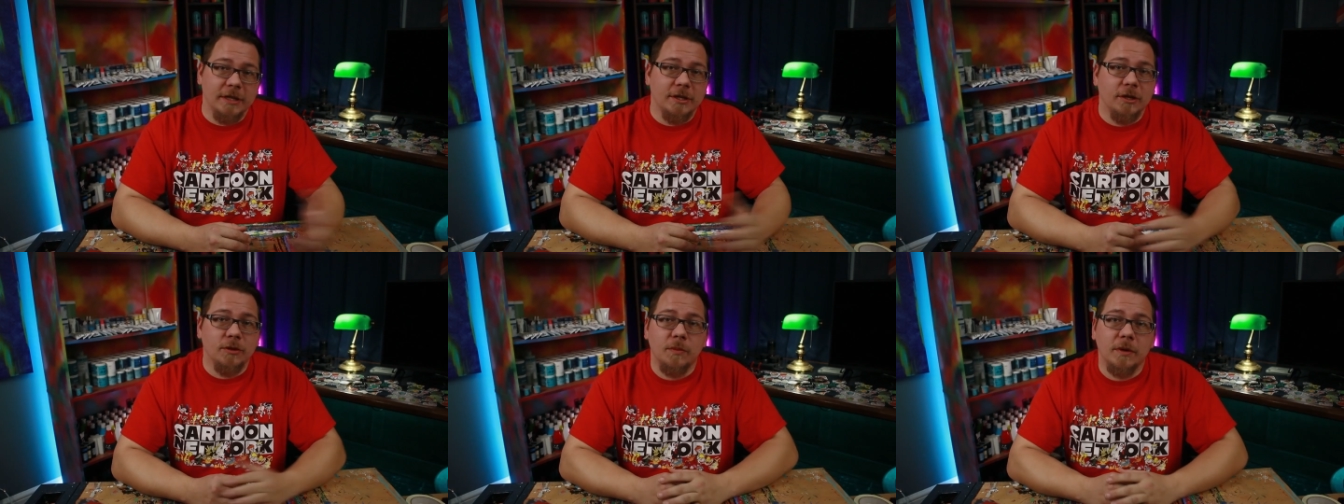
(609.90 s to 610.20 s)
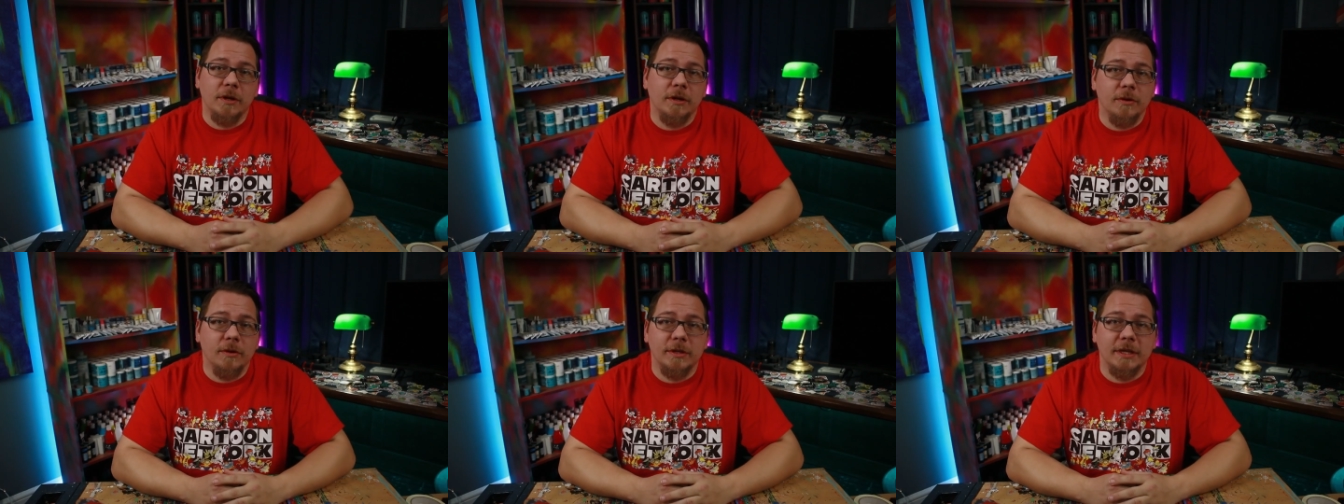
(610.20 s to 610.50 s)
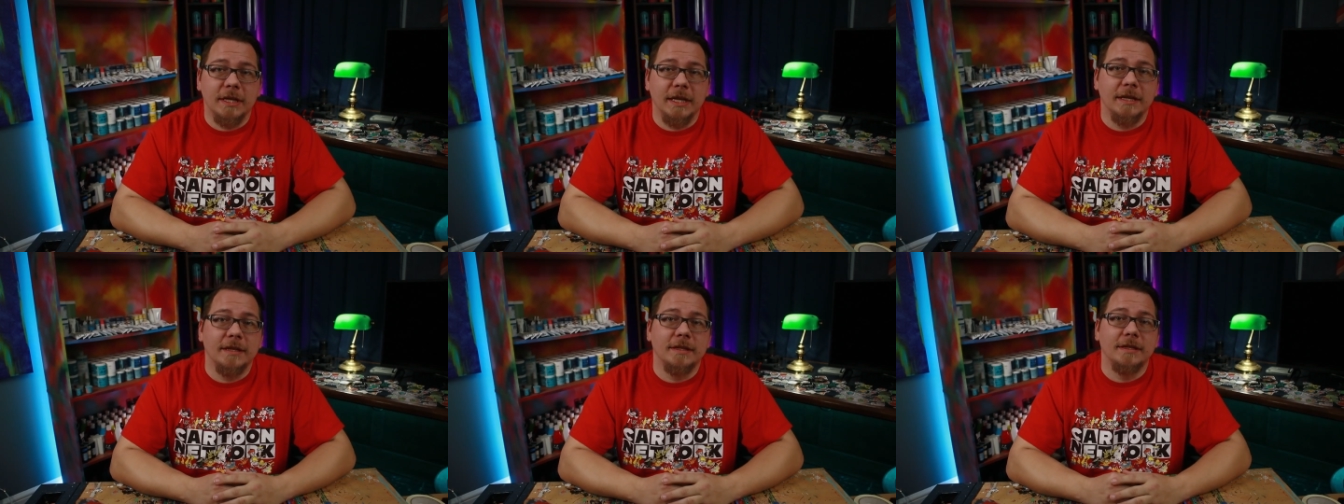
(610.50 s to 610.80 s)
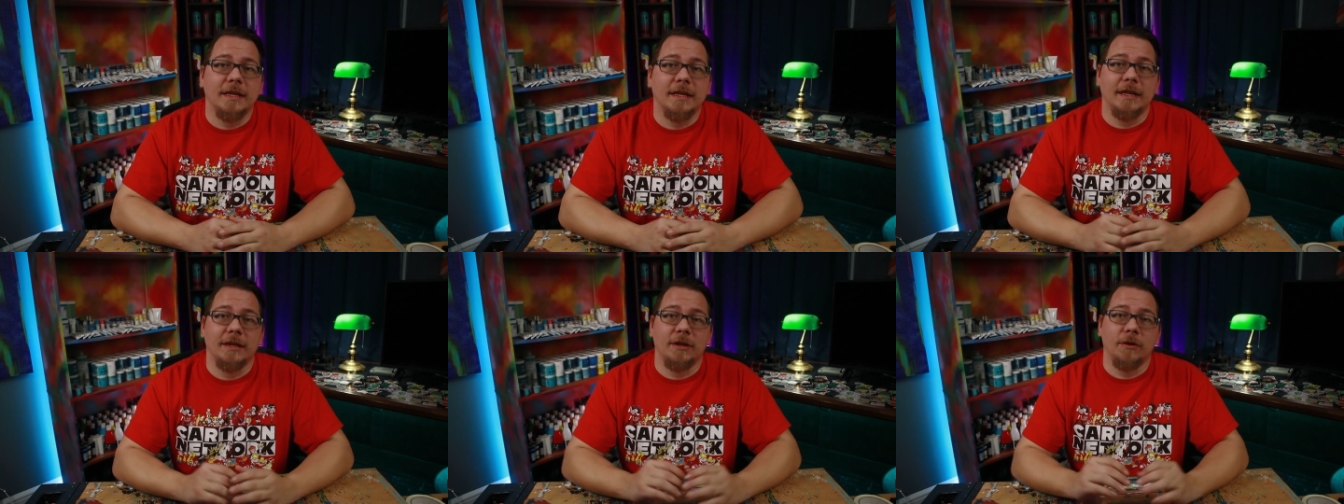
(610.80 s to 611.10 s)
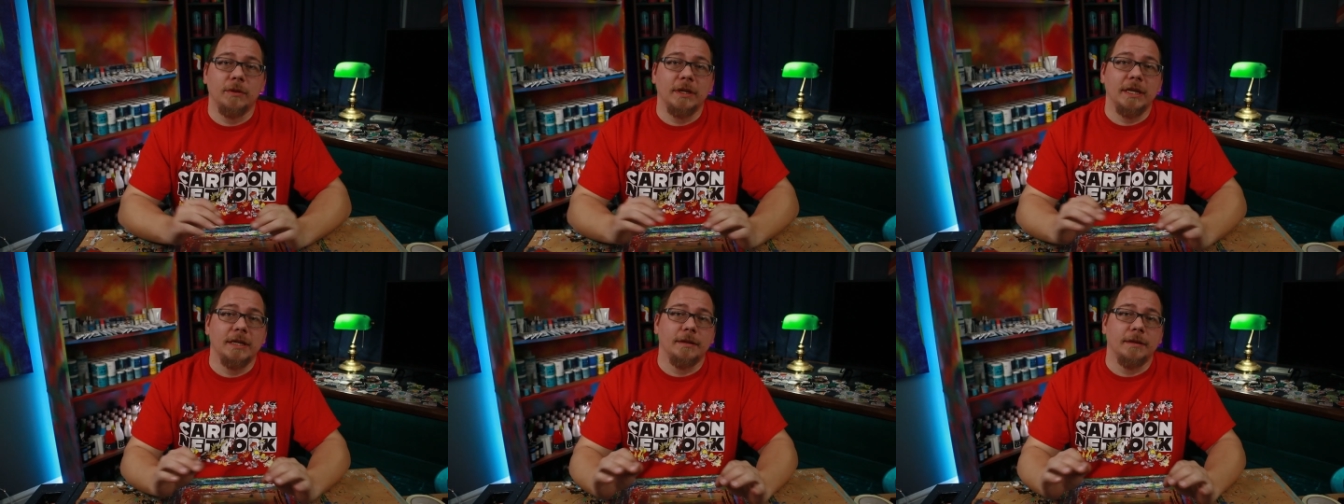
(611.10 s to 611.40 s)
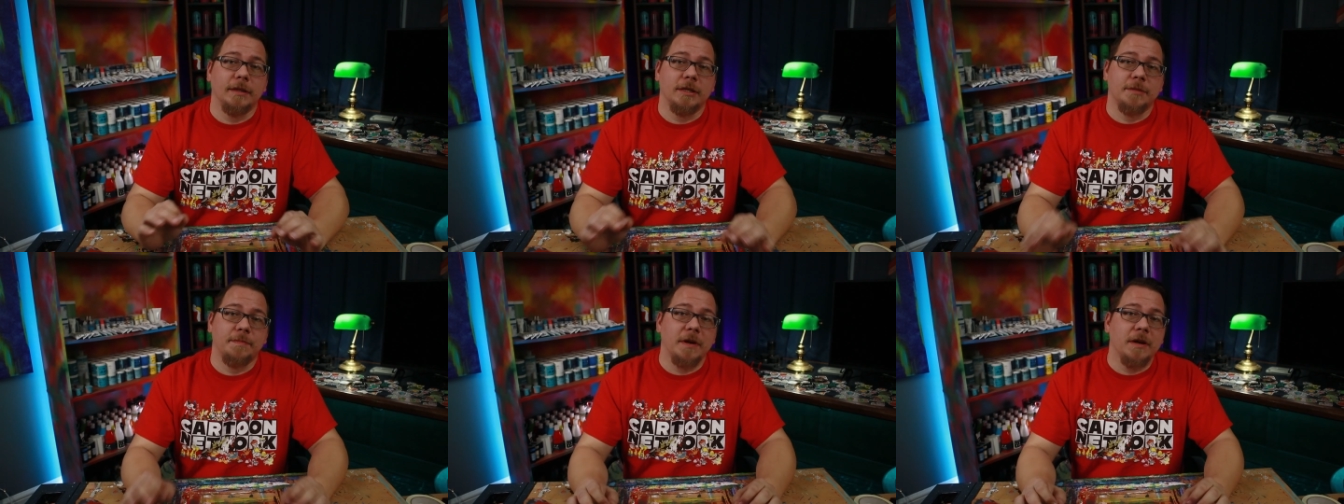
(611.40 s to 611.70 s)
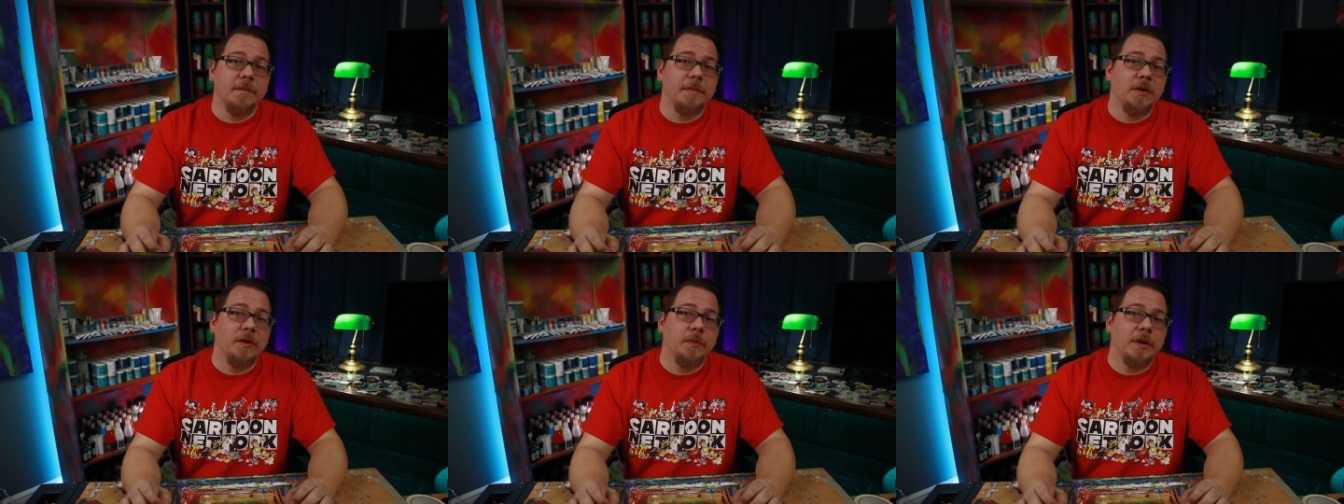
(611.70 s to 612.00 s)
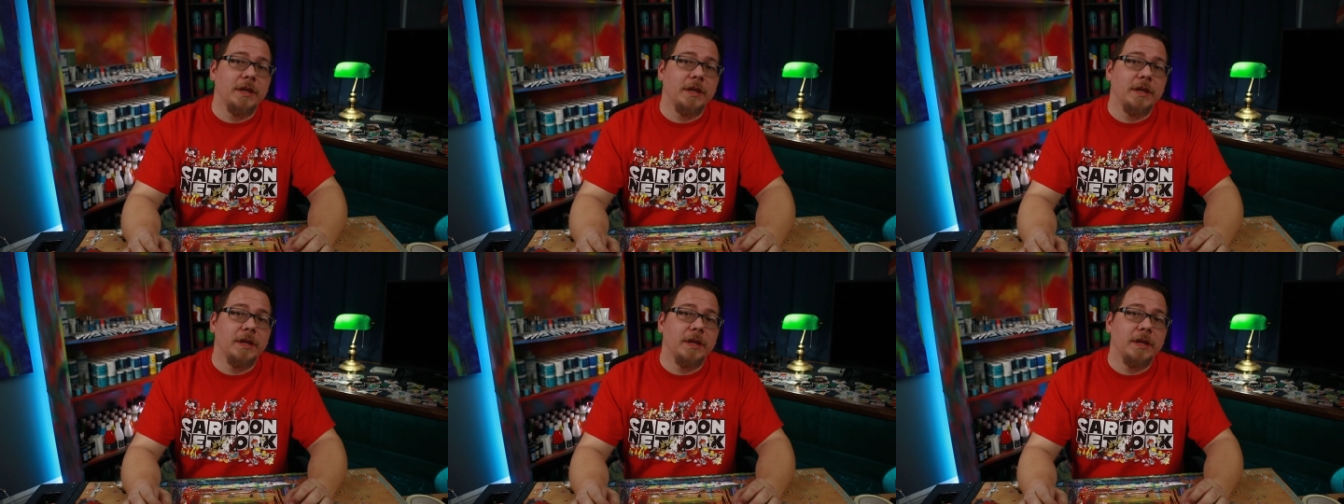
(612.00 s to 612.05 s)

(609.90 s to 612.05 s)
this is one of those things that you'll need to experiment